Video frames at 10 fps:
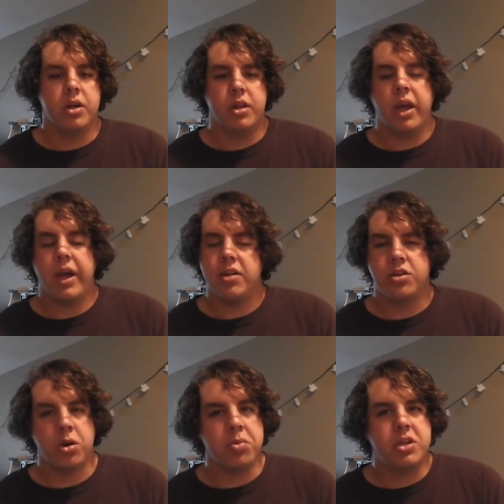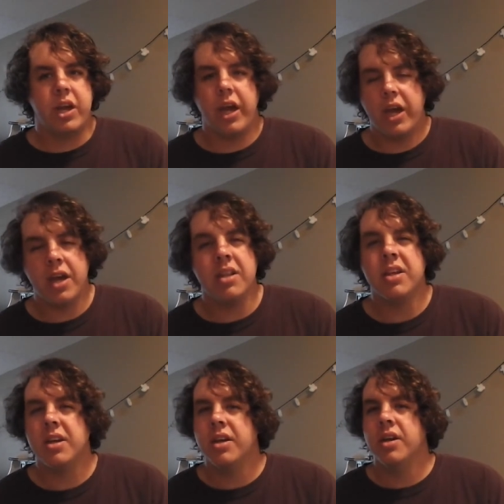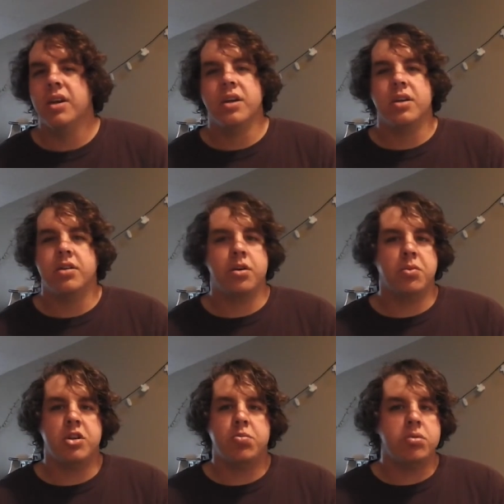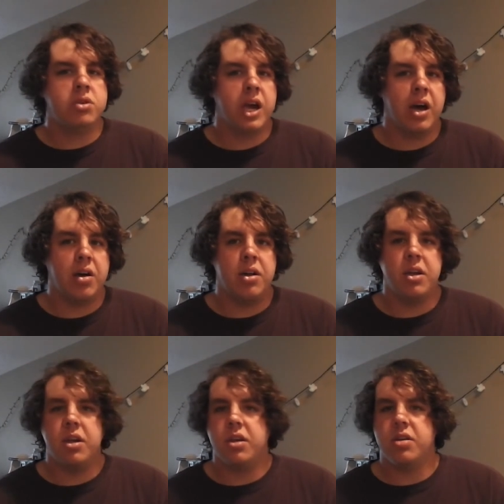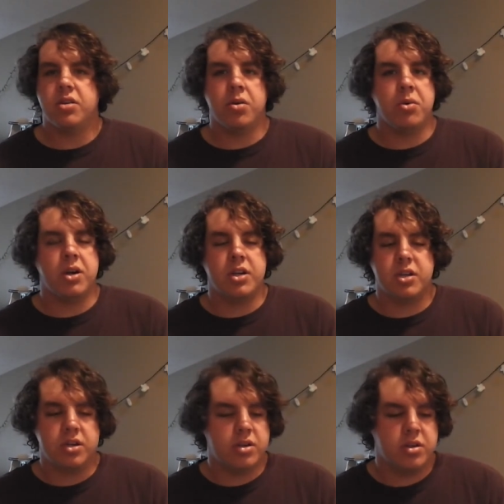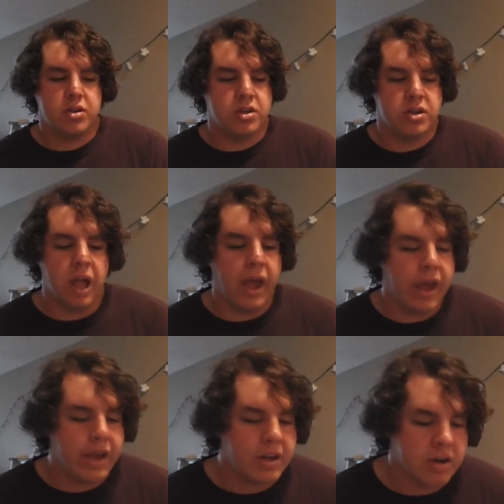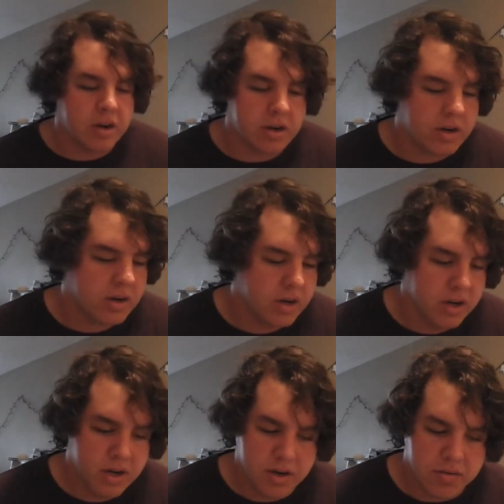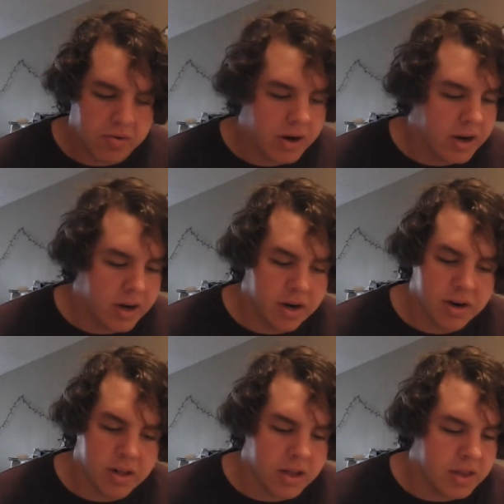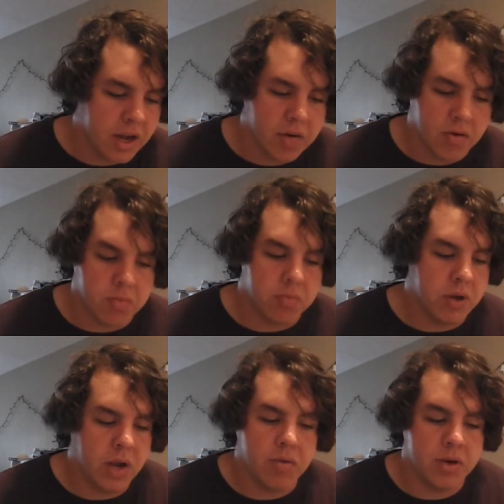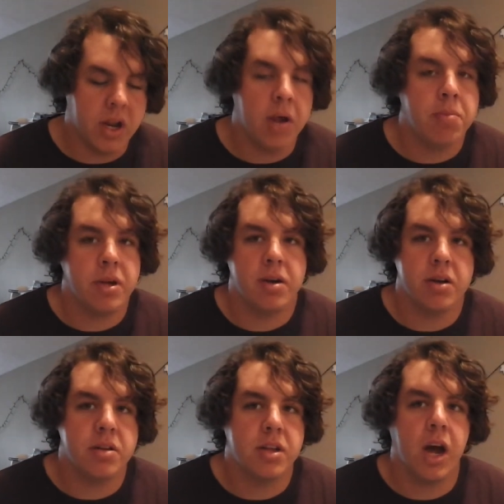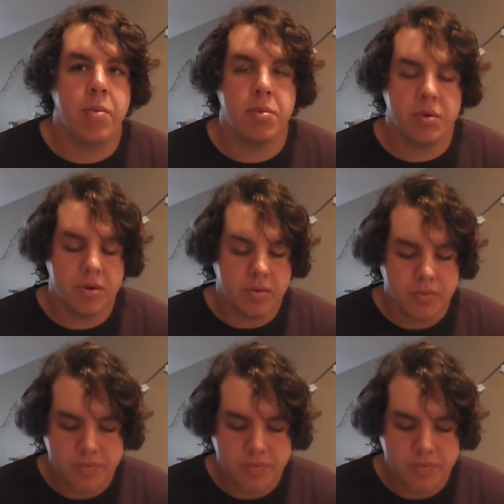They had so much hate, so much brutality, so much just anger right here that they were they were damn near unstoppable,